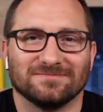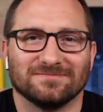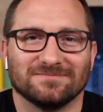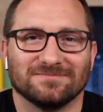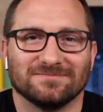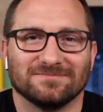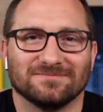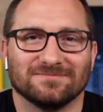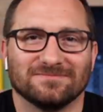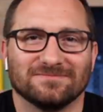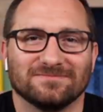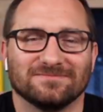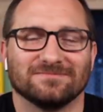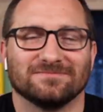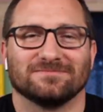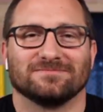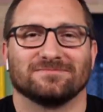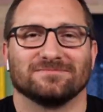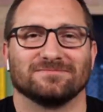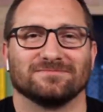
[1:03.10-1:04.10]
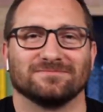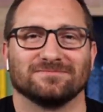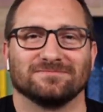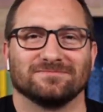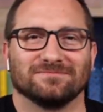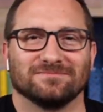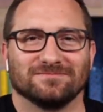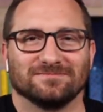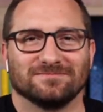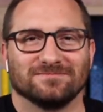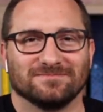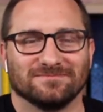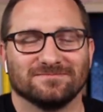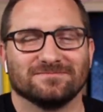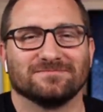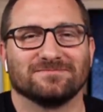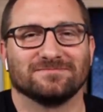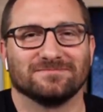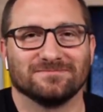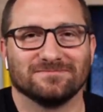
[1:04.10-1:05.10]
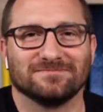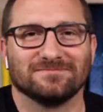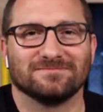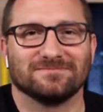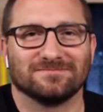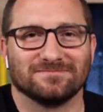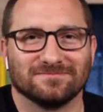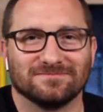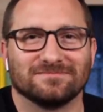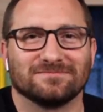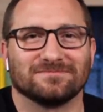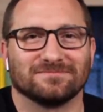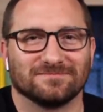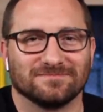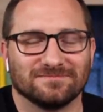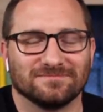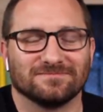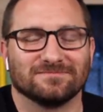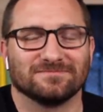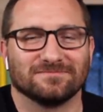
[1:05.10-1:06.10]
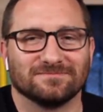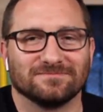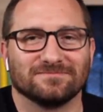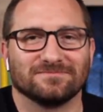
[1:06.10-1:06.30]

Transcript: (not speaking)